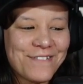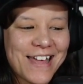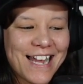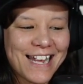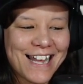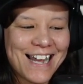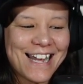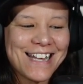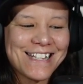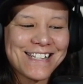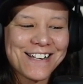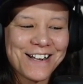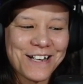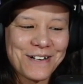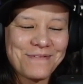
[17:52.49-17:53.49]
That guy
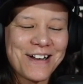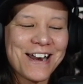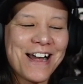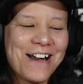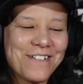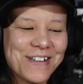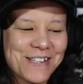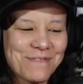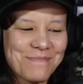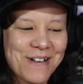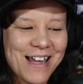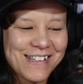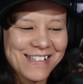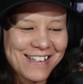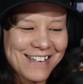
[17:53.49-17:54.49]
talking about how he's a
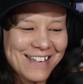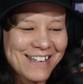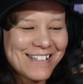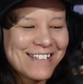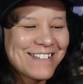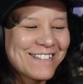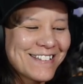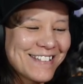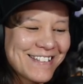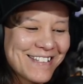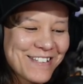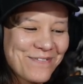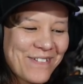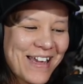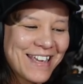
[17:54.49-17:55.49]
masochist because
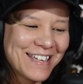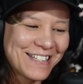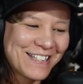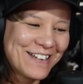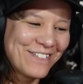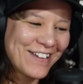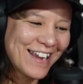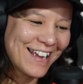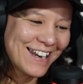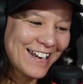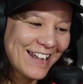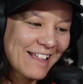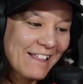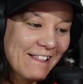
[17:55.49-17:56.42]
he's a Vikings fan.